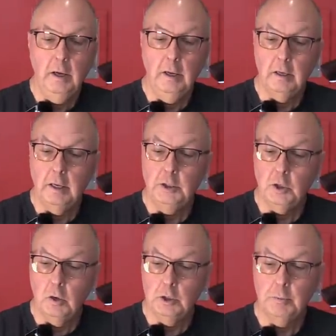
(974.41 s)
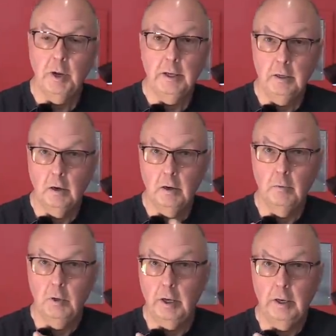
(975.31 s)
and I charge my car
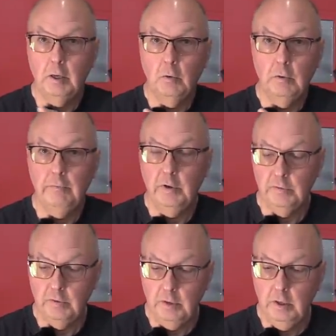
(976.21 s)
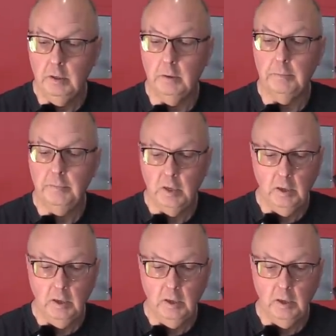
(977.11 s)
when I go and visit him.